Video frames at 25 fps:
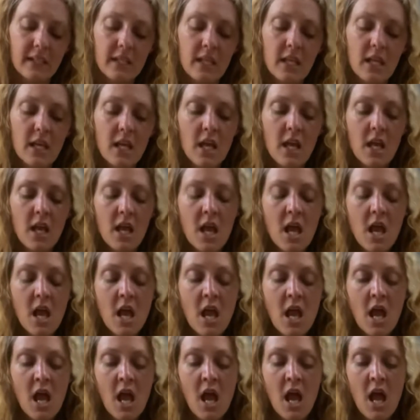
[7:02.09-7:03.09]
And
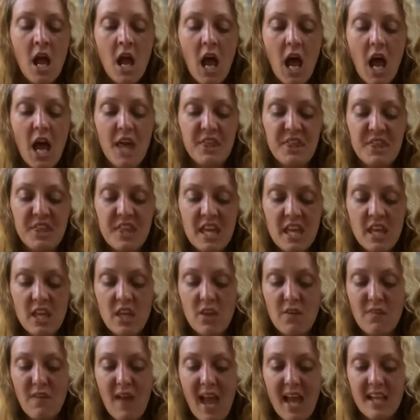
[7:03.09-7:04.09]
I think
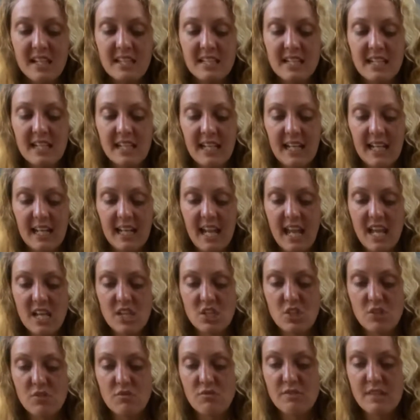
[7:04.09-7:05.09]
you've had an
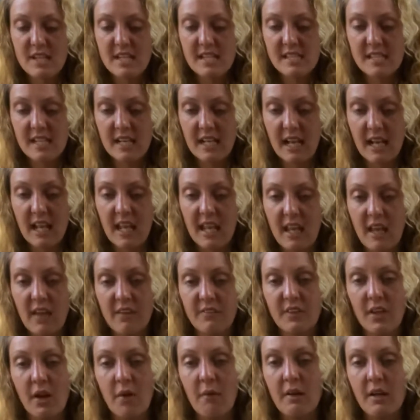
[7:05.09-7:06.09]
inclination recently
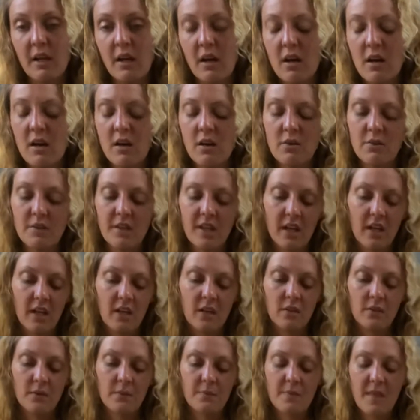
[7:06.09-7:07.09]
of going, oh
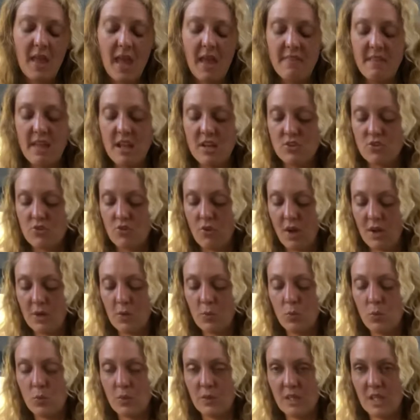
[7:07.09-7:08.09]
no, and then trying to
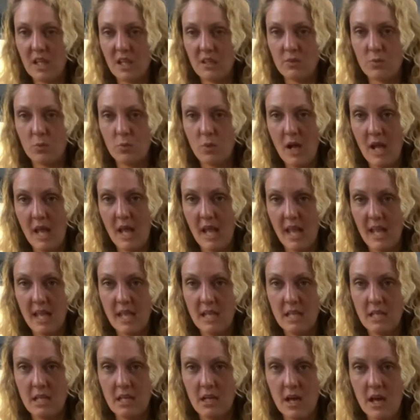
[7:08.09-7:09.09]
walk the other
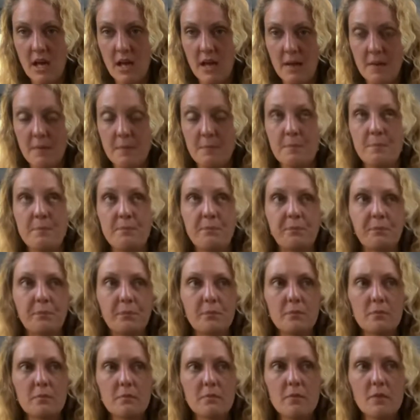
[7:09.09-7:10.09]
way,
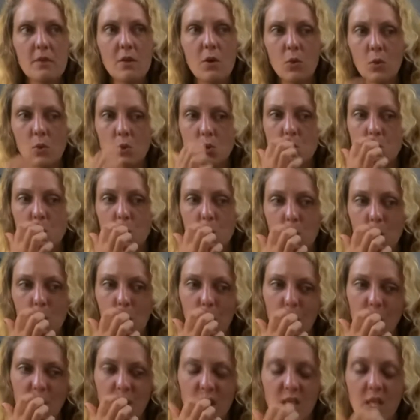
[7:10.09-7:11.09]

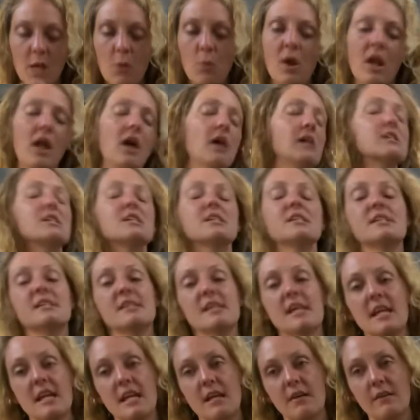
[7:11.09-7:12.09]
or thinking, well, I'll just
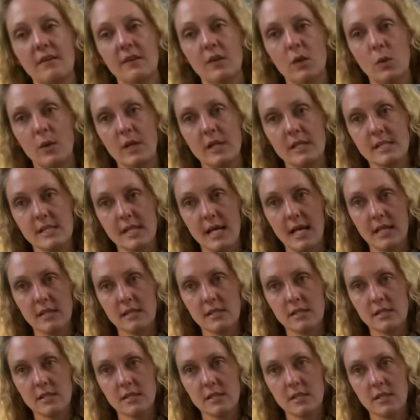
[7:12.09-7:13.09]
sit here in the
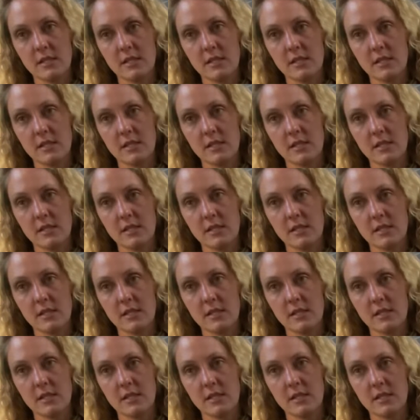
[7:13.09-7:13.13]
quicksand